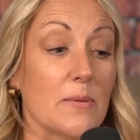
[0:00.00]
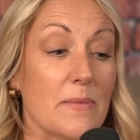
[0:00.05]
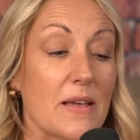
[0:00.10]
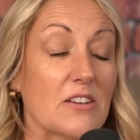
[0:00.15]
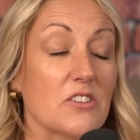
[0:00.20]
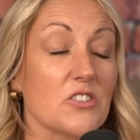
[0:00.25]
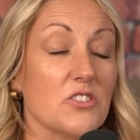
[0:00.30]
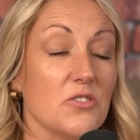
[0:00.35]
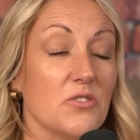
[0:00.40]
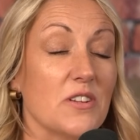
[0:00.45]
a
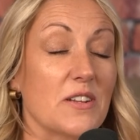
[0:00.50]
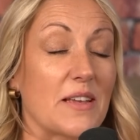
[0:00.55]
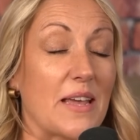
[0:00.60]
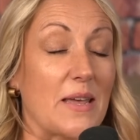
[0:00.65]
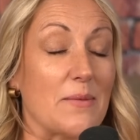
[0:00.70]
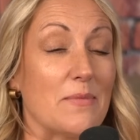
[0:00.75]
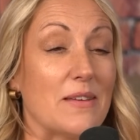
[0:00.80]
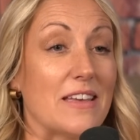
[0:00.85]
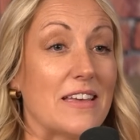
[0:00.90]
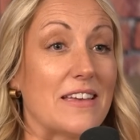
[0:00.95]
male student
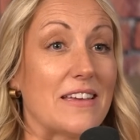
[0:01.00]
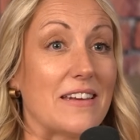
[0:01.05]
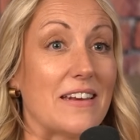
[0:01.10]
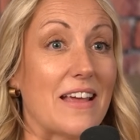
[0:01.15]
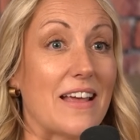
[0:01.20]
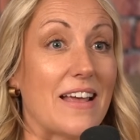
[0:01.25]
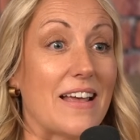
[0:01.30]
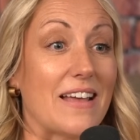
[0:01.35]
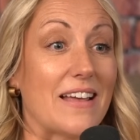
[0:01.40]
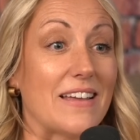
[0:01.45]
came in
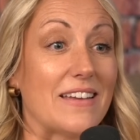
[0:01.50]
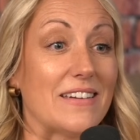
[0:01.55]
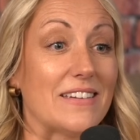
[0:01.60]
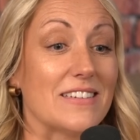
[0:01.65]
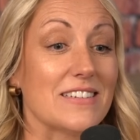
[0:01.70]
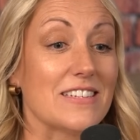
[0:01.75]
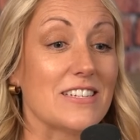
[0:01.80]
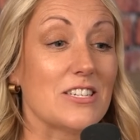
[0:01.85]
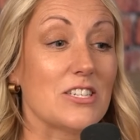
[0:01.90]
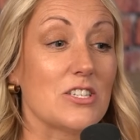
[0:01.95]

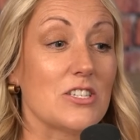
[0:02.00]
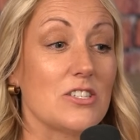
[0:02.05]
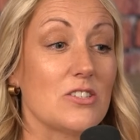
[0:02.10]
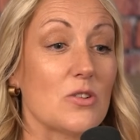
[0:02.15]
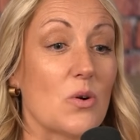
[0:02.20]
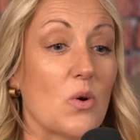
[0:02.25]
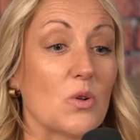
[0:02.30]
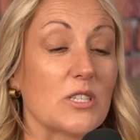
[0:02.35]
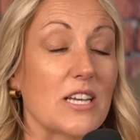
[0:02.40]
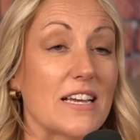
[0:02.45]
and
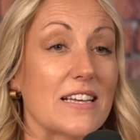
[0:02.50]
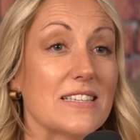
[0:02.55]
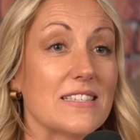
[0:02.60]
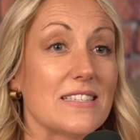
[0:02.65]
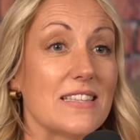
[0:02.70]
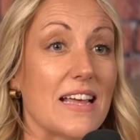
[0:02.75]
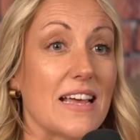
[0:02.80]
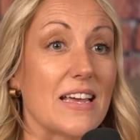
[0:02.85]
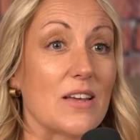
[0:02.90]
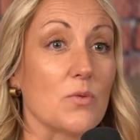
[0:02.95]
told us
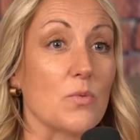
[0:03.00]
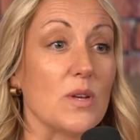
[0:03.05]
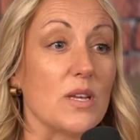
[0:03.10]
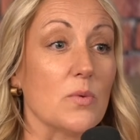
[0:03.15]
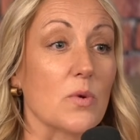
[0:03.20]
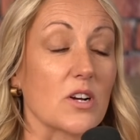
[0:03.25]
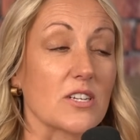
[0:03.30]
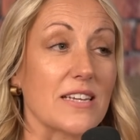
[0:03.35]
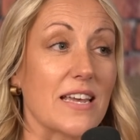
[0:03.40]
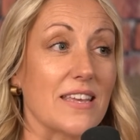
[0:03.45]
that we
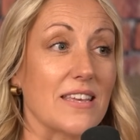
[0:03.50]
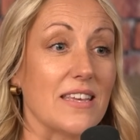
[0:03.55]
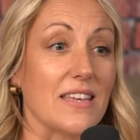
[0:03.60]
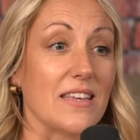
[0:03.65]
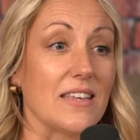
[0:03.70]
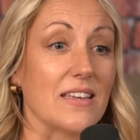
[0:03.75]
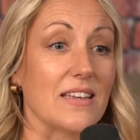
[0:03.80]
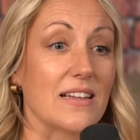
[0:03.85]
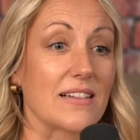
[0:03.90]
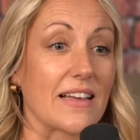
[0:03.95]
were
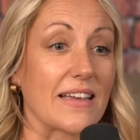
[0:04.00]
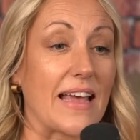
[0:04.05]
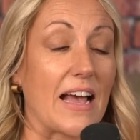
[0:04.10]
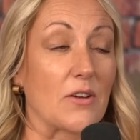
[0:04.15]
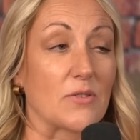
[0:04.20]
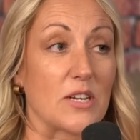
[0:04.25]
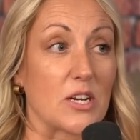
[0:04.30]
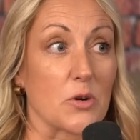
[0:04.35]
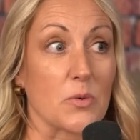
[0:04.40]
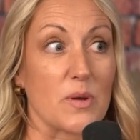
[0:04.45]
taking like
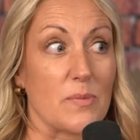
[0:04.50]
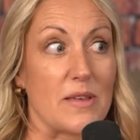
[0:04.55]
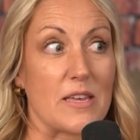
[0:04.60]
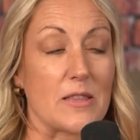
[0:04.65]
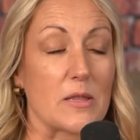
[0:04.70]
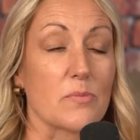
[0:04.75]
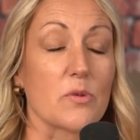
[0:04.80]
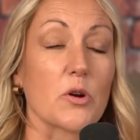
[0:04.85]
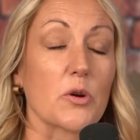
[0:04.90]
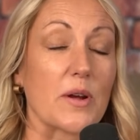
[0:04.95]
how dare we be
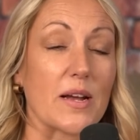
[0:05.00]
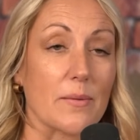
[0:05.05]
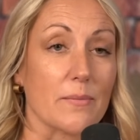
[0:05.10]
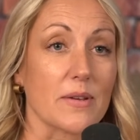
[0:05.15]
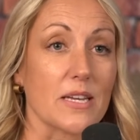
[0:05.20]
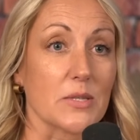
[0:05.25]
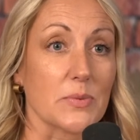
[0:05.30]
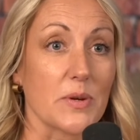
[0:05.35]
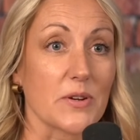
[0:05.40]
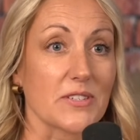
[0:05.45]
in the program
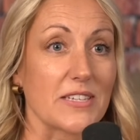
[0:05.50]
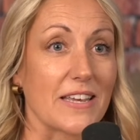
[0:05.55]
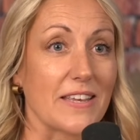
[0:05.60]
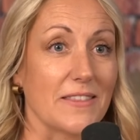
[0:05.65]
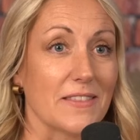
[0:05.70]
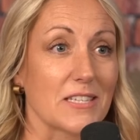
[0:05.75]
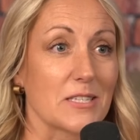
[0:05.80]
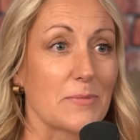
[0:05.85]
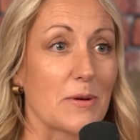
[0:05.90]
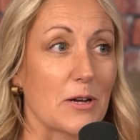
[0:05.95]
because we were
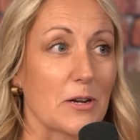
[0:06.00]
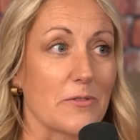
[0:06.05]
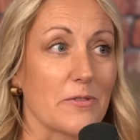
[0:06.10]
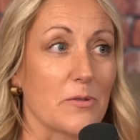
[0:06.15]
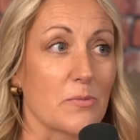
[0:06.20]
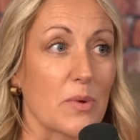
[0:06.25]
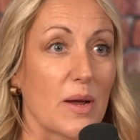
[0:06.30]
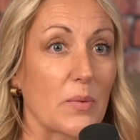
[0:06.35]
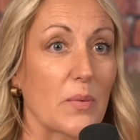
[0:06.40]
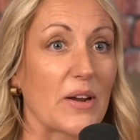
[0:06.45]
taking the spot of
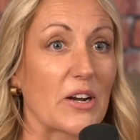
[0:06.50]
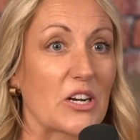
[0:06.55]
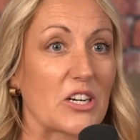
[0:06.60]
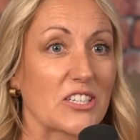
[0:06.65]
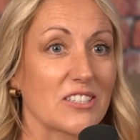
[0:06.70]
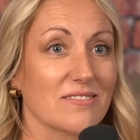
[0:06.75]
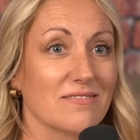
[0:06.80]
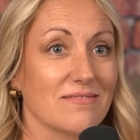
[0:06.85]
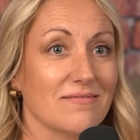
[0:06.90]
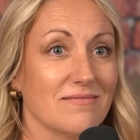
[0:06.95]
a breadwinner